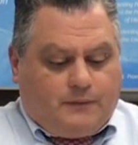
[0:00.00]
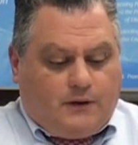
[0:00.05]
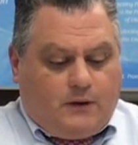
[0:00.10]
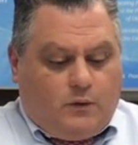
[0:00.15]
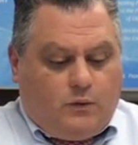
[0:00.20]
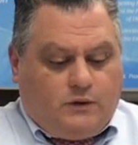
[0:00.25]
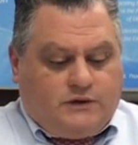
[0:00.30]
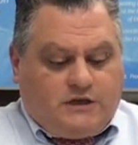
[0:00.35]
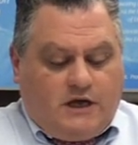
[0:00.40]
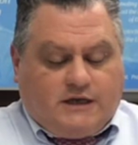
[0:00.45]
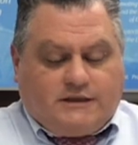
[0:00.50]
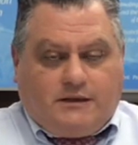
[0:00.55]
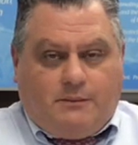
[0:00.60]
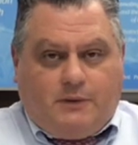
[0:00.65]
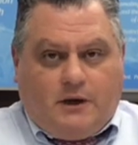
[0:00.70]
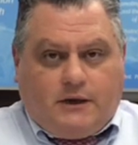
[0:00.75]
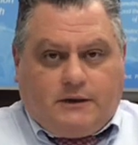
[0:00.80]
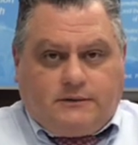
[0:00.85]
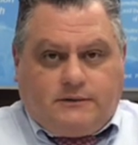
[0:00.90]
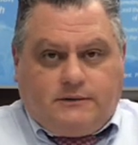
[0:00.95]
We talked
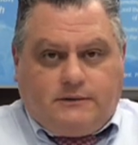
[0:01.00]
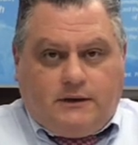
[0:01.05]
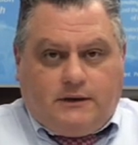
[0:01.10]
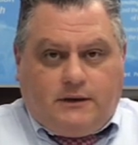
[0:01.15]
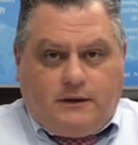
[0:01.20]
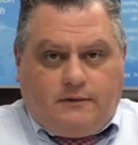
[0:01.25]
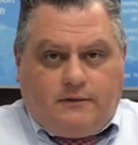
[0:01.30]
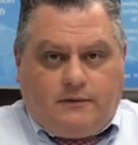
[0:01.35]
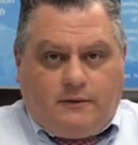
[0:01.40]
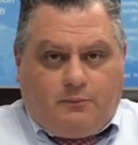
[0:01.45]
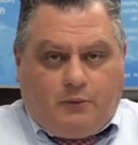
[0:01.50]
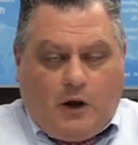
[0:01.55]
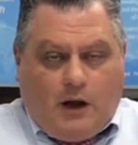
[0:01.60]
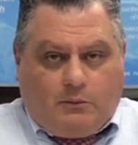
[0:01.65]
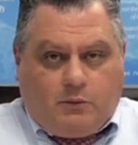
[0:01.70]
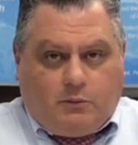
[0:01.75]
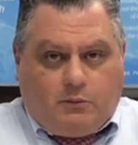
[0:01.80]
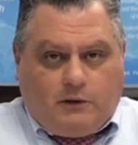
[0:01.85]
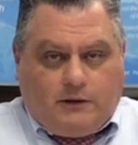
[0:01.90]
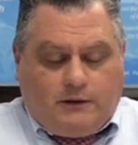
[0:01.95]
about the
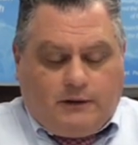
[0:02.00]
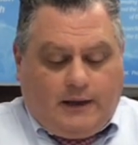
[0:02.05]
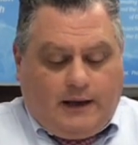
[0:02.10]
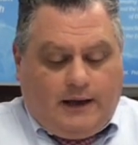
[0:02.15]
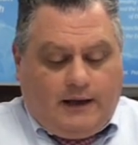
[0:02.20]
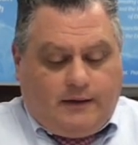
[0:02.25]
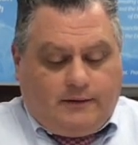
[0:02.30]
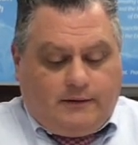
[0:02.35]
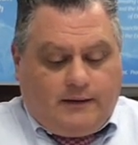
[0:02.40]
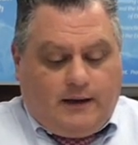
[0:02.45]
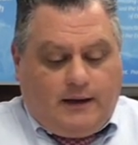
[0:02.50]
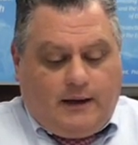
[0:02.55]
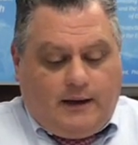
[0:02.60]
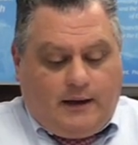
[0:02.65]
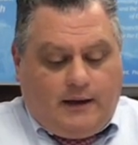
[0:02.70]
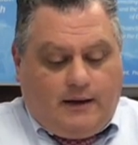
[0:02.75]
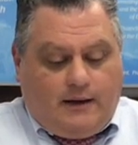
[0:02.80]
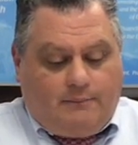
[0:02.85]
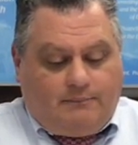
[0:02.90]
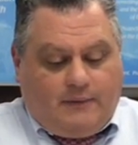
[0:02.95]
probable and
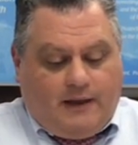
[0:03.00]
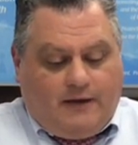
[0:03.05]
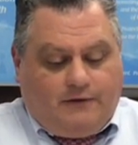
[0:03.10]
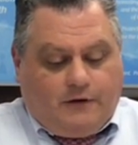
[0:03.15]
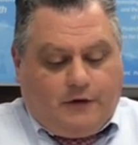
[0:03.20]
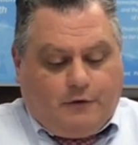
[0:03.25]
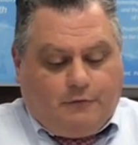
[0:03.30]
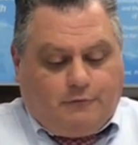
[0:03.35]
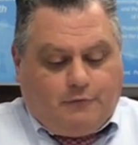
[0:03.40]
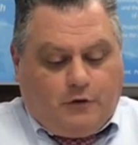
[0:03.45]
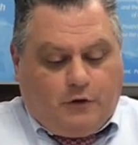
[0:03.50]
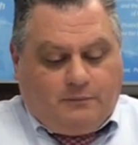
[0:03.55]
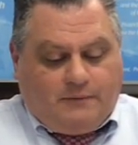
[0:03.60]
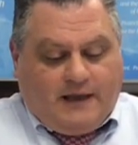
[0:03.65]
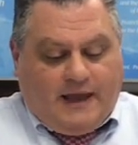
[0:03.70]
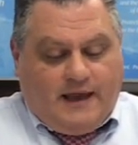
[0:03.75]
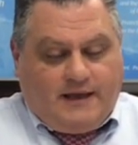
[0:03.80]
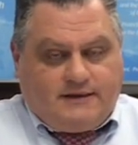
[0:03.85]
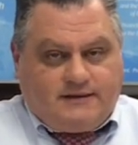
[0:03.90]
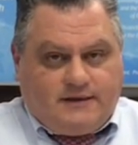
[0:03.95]
the confirmed
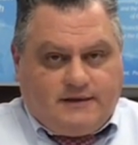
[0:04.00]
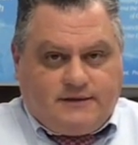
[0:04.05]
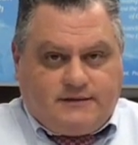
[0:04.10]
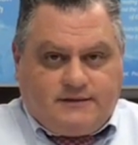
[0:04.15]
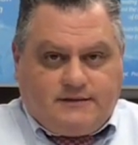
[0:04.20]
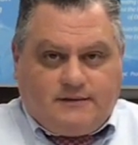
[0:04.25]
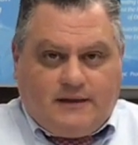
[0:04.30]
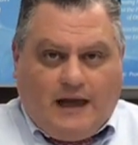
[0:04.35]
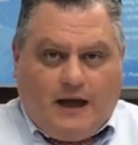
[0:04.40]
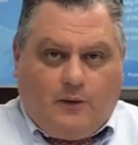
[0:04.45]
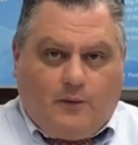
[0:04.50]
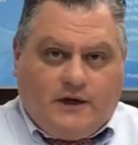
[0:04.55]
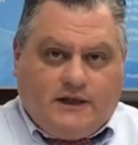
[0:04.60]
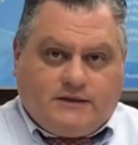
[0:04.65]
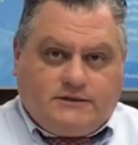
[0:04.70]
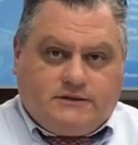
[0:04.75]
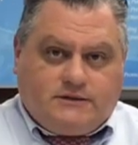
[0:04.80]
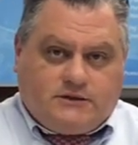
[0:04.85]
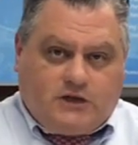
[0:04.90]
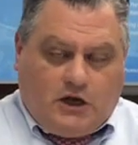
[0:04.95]
cases. I want
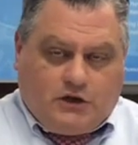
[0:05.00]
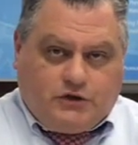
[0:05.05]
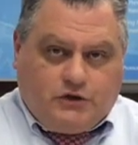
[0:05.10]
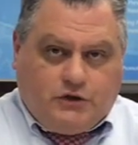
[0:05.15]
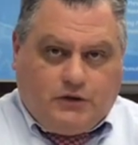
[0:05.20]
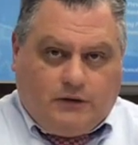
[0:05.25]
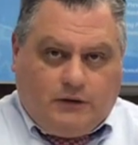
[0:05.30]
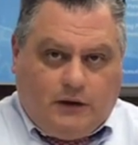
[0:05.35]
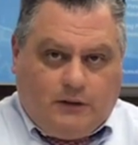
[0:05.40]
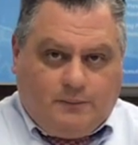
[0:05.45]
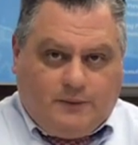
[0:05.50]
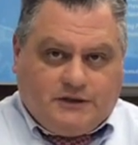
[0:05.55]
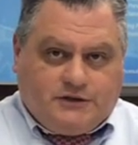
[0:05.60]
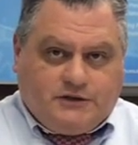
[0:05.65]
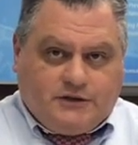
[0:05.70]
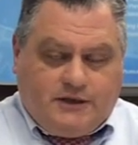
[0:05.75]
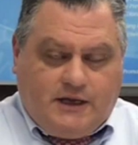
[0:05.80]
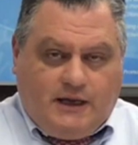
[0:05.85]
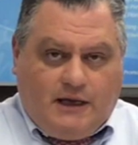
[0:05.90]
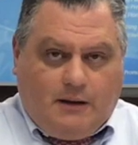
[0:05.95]
to talk to you a little bit
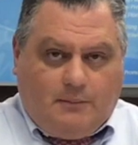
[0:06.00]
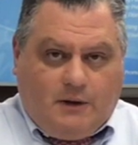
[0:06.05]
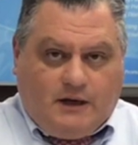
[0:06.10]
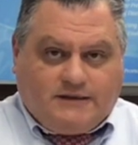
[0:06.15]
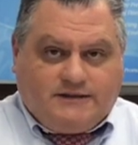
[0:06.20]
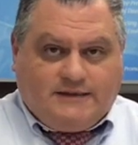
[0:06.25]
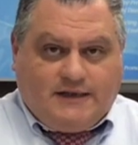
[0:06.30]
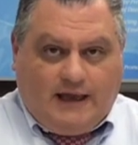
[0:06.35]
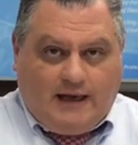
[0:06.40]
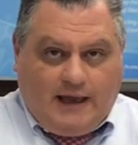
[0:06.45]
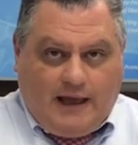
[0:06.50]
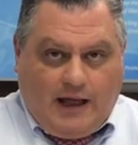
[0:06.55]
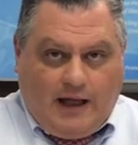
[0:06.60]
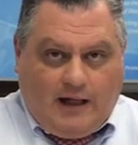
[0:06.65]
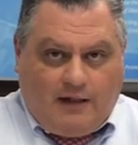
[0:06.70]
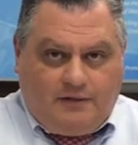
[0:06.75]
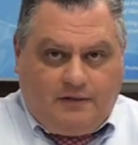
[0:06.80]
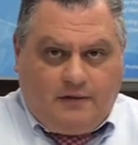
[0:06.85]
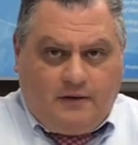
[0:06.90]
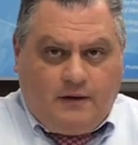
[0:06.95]
today about
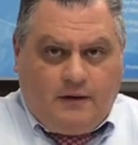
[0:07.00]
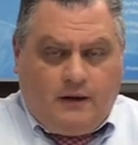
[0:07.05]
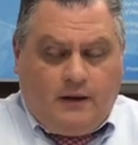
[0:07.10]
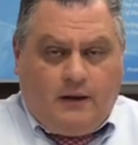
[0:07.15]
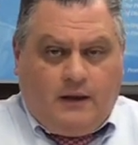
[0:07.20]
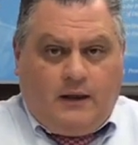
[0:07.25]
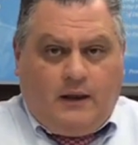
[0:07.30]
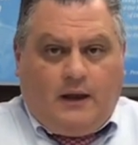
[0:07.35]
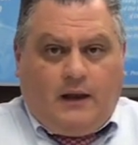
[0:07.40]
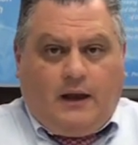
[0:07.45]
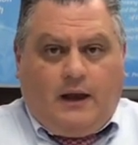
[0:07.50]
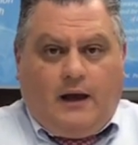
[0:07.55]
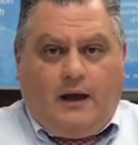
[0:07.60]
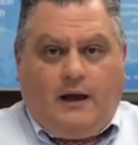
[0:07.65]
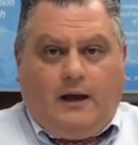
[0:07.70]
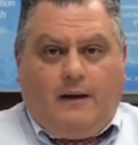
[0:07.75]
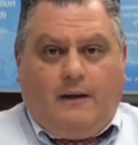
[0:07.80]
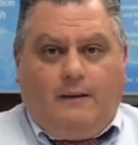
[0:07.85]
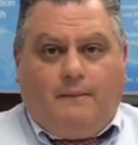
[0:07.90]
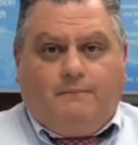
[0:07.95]
telehealth.
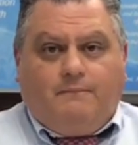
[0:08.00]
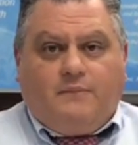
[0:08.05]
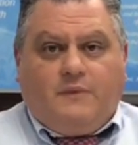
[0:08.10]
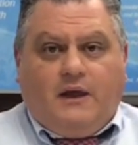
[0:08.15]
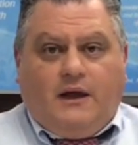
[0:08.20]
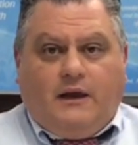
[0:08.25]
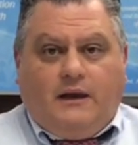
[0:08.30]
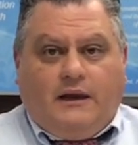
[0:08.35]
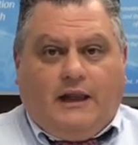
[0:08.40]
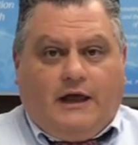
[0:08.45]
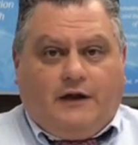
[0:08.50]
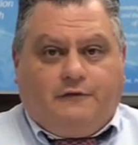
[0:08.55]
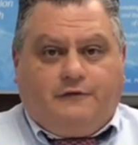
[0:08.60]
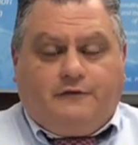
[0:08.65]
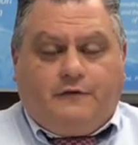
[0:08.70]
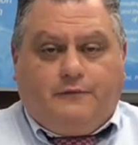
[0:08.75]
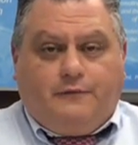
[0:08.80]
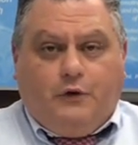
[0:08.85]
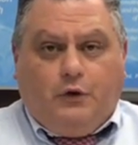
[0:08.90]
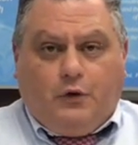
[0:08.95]
A lot
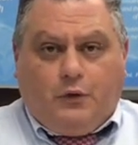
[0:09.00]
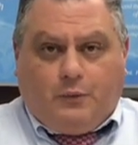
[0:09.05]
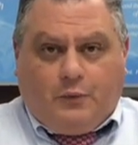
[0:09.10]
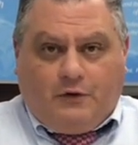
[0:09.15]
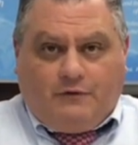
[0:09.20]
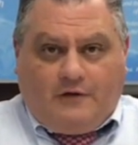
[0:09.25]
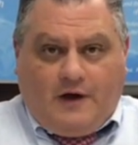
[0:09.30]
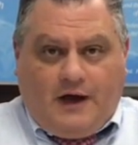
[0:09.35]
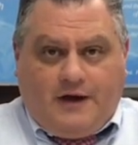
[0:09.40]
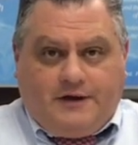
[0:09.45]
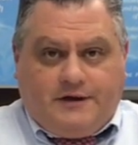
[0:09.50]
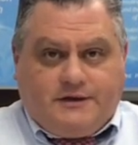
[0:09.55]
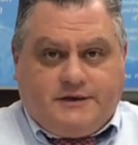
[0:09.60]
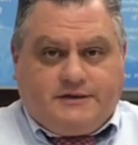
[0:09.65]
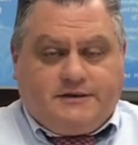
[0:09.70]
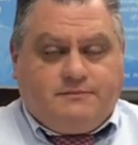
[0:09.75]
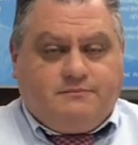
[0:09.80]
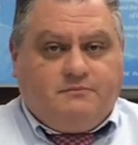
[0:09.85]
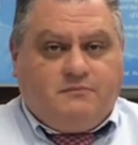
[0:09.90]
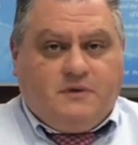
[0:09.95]
of your
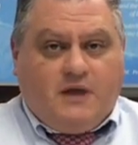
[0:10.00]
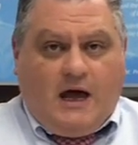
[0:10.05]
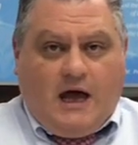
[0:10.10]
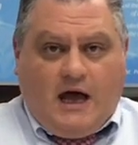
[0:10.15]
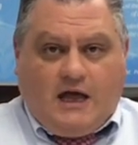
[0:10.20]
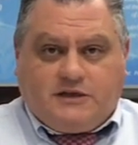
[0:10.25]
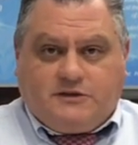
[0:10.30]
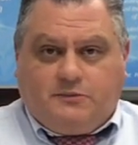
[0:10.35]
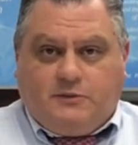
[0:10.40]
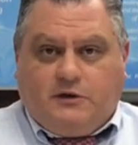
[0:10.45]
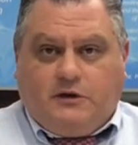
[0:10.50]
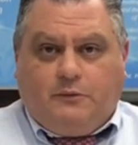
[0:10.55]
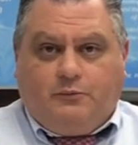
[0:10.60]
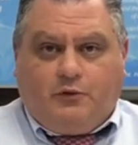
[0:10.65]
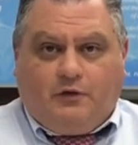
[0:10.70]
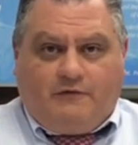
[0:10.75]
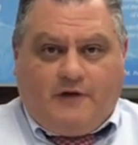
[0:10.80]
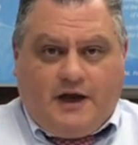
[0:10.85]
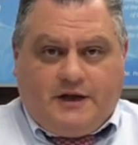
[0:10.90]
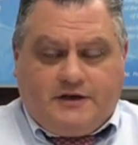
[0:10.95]
providers, the hospital
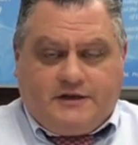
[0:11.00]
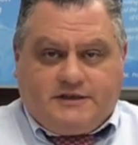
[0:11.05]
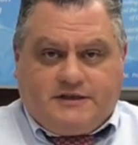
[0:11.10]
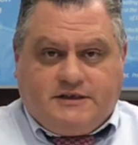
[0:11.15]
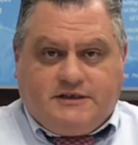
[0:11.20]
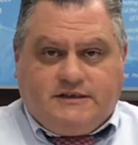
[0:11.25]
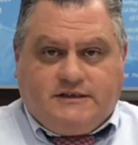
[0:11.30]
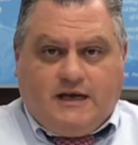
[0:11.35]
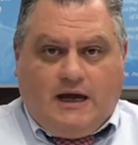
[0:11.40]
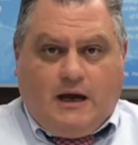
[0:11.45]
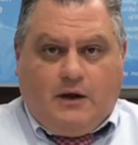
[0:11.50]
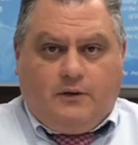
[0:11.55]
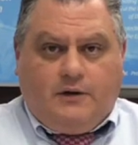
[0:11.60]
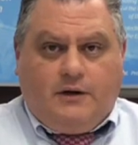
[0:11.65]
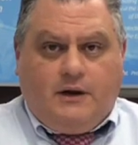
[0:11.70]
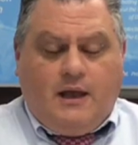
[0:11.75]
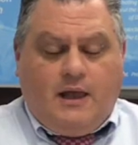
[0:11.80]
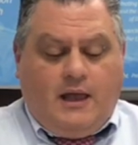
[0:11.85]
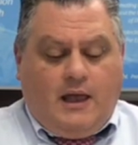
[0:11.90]
providers in town,